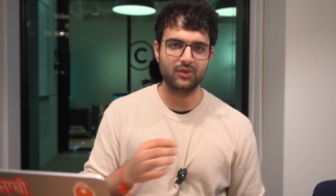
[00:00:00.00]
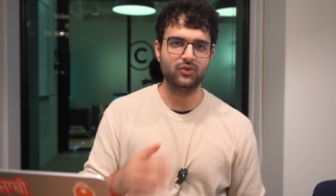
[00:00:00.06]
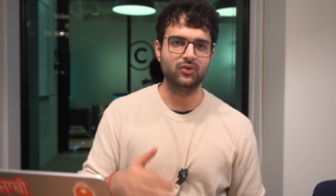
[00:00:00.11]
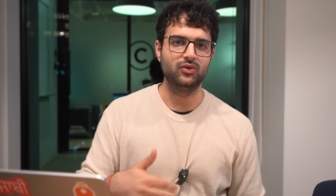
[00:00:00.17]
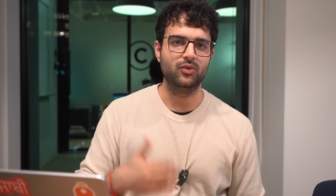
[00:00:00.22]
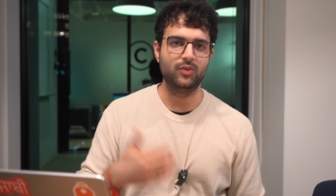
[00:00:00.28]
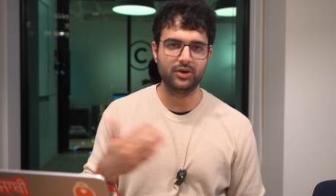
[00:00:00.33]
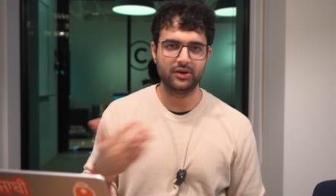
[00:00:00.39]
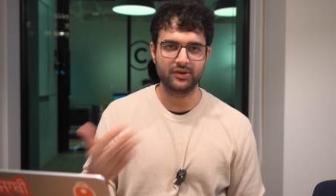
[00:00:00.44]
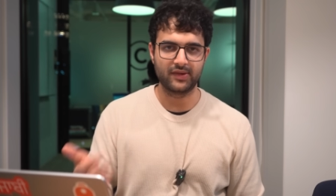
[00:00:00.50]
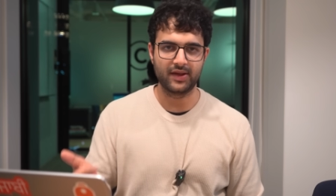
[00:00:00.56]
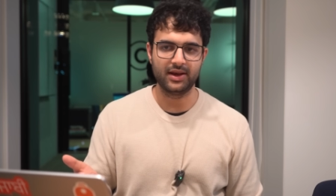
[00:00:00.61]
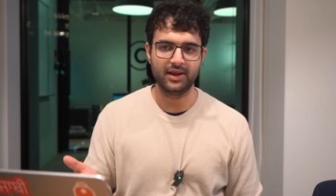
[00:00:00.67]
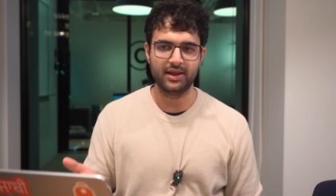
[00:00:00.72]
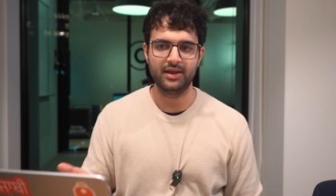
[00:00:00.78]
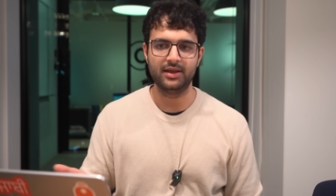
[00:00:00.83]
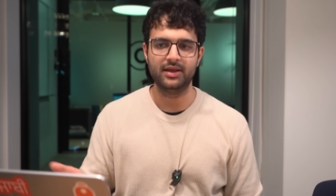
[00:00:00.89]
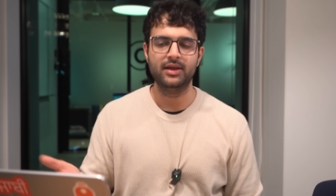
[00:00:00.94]
you should know what you're
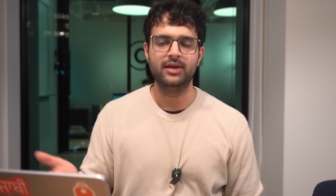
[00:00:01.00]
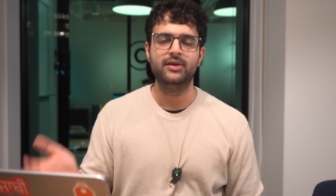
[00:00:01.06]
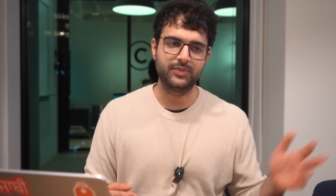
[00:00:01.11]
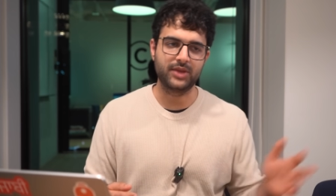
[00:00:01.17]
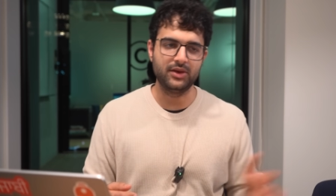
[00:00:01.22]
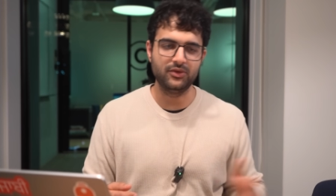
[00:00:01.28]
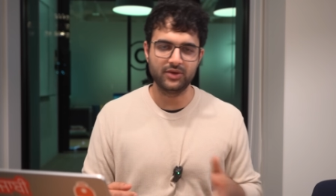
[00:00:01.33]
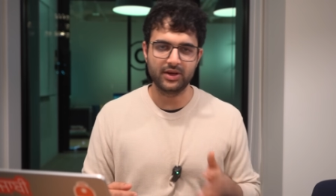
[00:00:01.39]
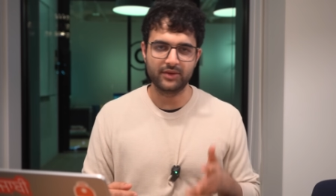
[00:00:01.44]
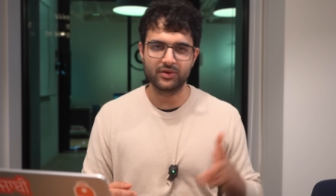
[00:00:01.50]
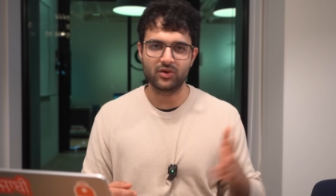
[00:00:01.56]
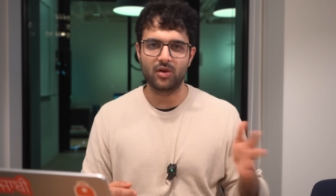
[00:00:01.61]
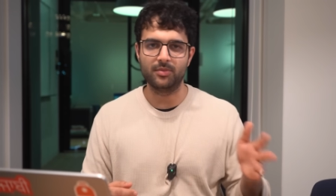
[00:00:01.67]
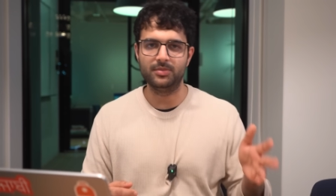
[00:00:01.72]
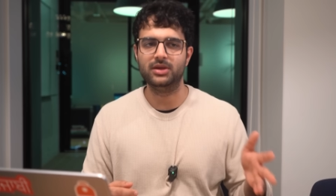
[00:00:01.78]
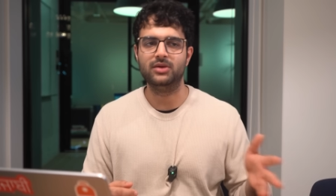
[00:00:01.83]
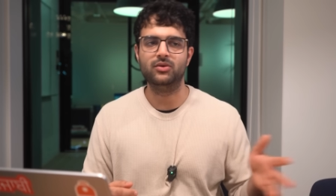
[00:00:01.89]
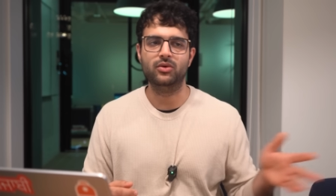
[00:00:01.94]
signing and you should never
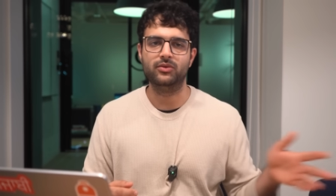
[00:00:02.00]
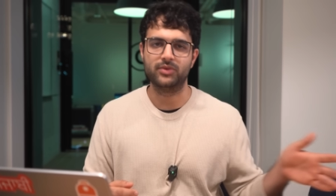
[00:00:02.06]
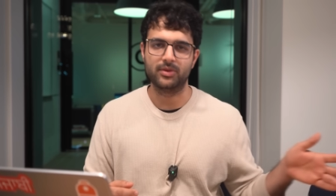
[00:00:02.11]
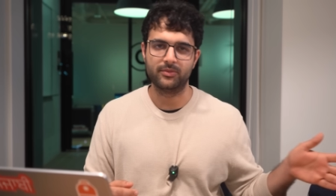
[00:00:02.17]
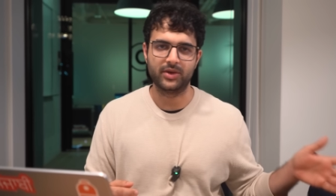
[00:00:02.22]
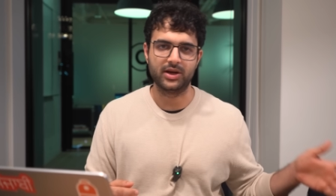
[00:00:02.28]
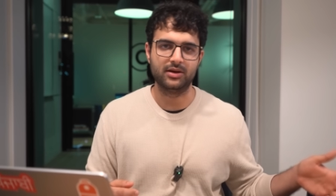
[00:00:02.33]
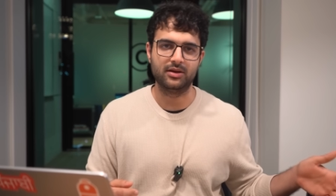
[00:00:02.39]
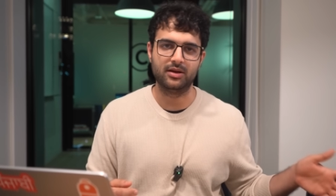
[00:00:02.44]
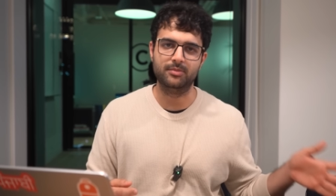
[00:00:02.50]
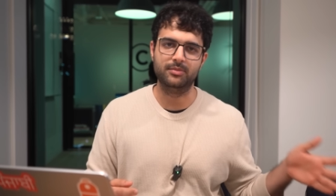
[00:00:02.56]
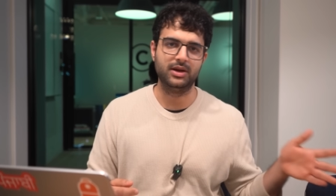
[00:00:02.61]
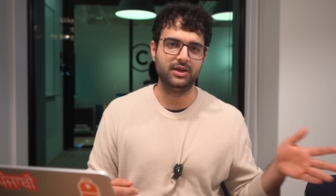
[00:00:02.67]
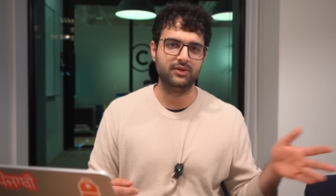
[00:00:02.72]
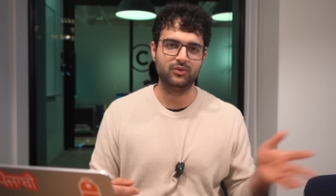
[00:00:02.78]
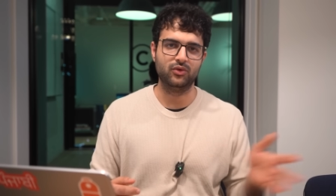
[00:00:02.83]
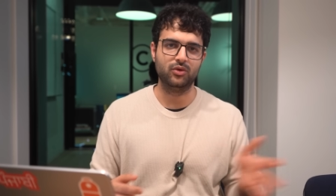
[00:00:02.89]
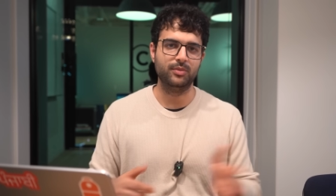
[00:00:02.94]
copy code from one
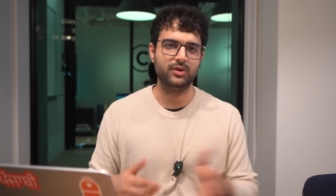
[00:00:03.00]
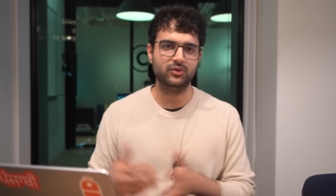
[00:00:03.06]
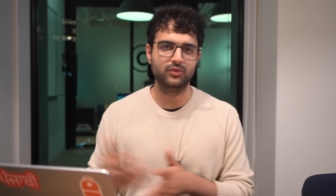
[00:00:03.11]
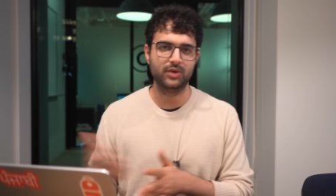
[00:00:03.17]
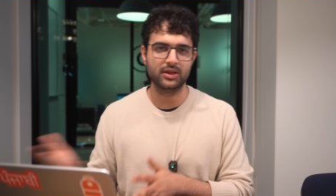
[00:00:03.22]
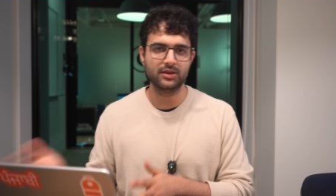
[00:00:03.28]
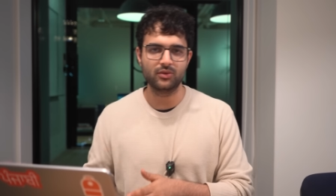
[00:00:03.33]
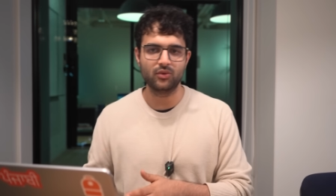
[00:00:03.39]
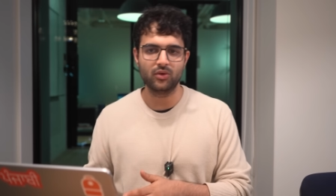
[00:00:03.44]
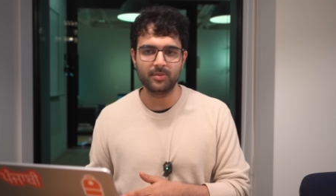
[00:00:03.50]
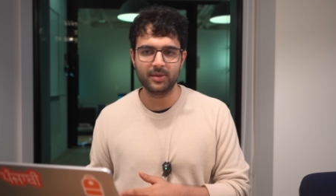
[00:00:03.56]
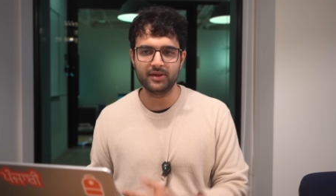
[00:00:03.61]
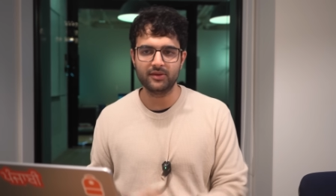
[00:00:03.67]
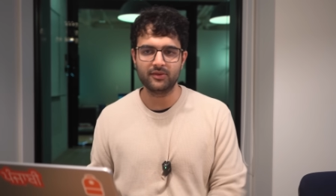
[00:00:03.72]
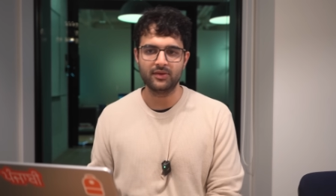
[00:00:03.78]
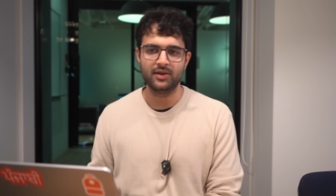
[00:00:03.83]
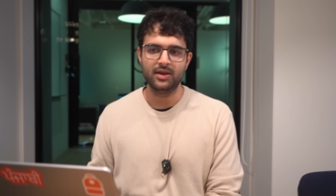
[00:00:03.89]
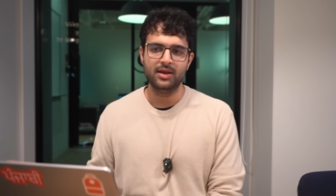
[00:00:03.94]
company's code base to another code
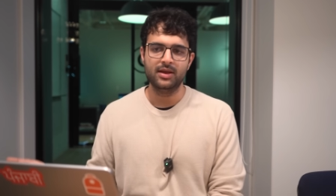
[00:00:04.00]
base.